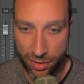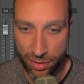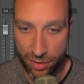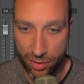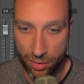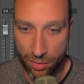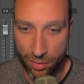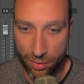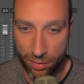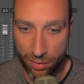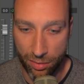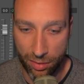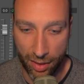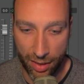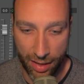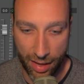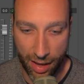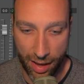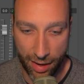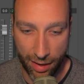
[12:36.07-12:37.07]
So
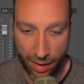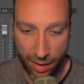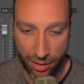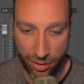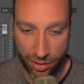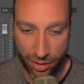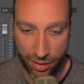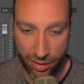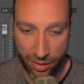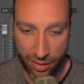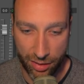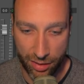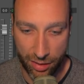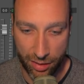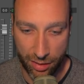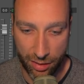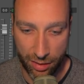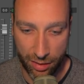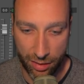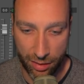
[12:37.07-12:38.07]
again, let's just
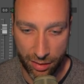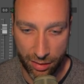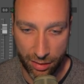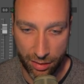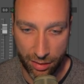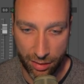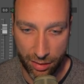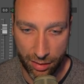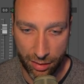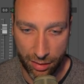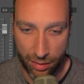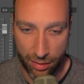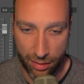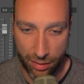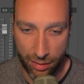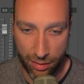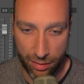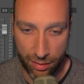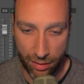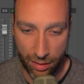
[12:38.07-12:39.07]

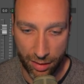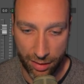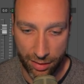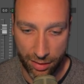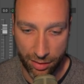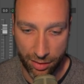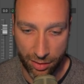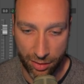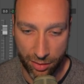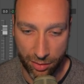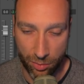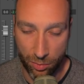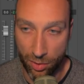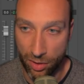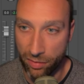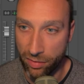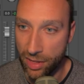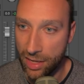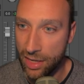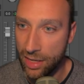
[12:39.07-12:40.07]
listen to one
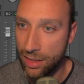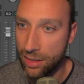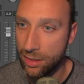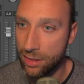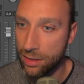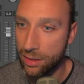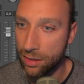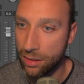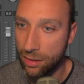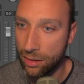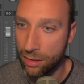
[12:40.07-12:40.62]
of these.